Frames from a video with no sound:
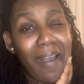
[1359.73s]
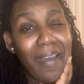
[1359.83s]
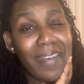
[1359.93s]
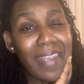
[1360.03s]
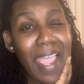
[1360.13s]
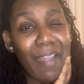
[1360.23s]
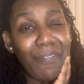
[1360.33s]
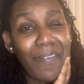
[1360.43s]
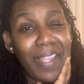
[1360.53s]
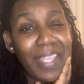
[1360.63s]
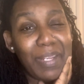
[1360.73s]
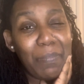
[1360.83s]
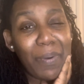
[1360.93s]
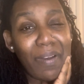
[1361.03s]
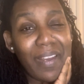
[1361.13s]
Not freaking the
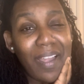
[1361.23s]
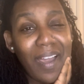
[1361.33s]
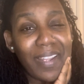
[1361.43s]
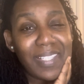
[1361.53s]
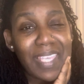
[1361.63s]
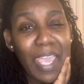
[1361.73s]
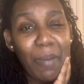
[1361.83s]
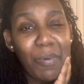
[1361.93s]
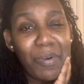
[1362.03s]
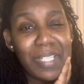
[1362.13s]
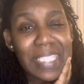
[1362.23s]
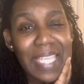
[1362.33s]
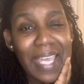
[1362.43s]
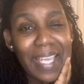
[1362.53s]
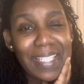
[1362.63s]
periodic table, the
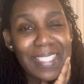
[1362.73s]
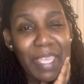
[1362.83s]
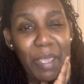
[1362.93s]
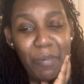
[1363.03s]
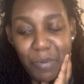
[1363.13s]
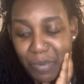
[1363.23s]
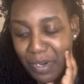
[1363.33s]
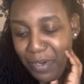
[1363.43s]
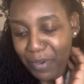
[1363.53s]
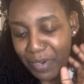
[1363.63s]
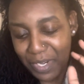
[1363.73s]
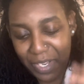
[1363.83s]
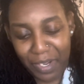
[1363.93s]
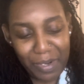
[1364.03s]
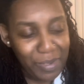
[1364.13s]
science table. Oh
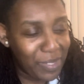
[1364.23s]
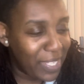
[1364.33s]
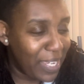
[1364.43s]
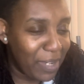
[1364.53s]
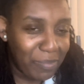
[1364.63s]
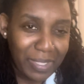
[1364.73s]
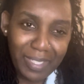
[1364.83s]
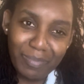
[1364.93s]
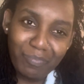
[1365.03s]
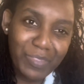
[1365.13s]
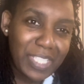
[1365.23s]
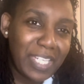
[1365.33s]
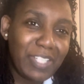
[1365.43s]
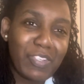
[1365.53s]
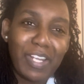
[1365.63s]
no, Gabby. See,
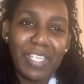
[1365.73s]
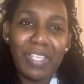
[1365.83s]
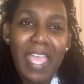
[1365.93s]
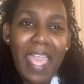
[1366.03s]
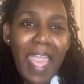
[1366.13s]
they try to get...